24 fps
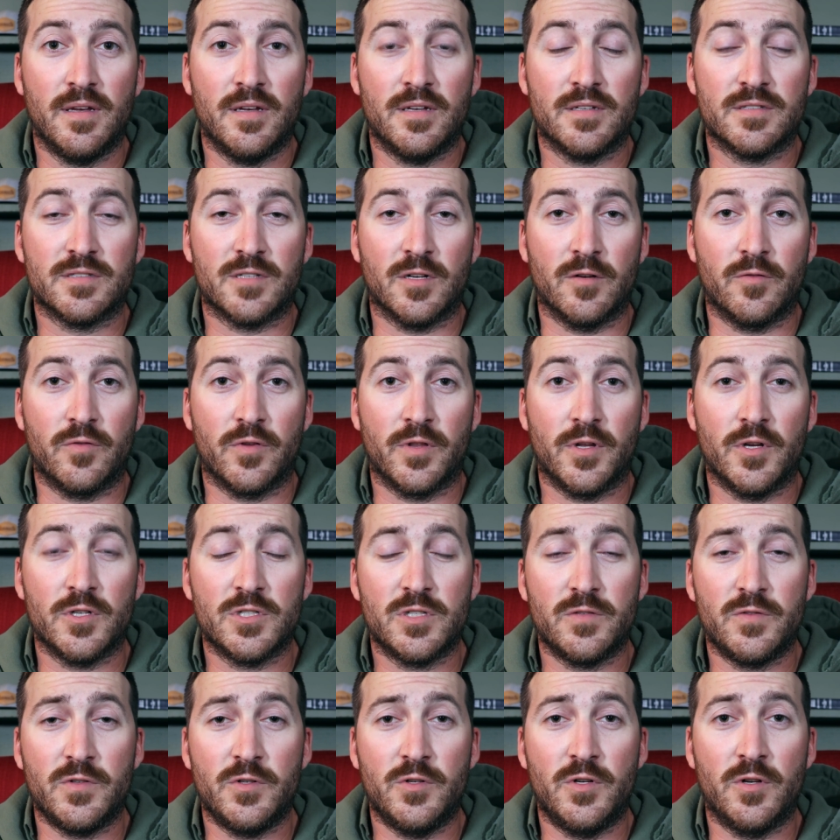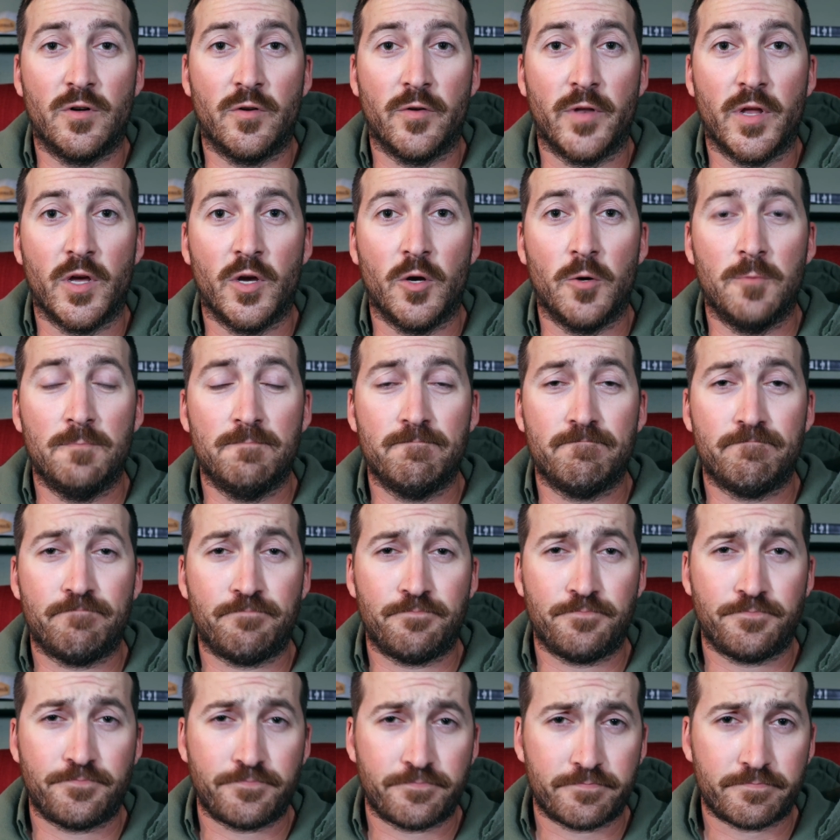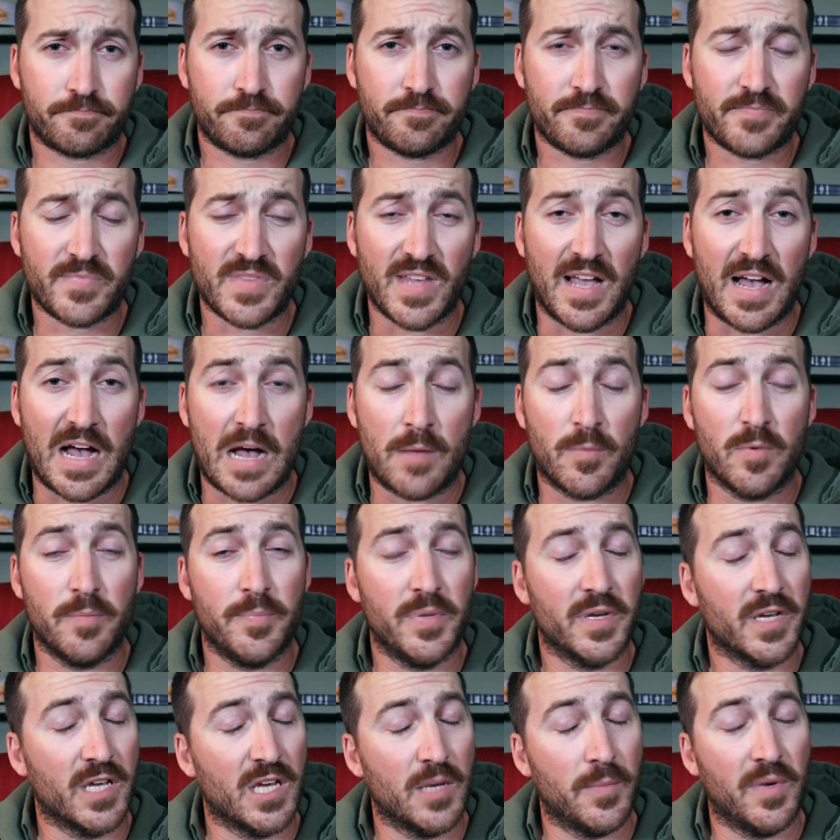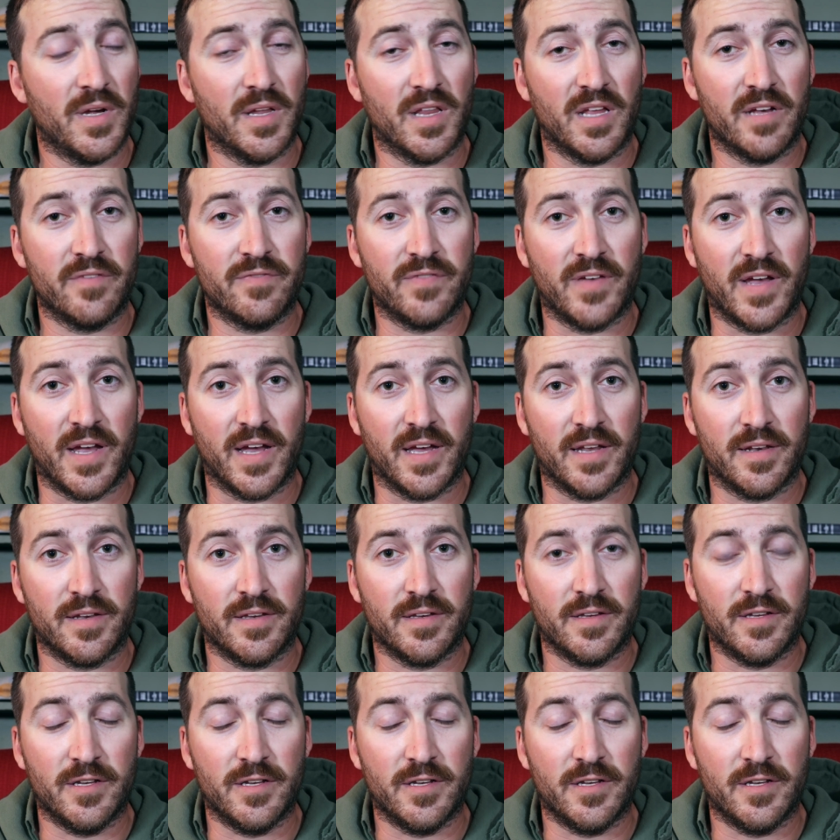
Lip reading: So for those of you who don't know, I'm a big MLF fan.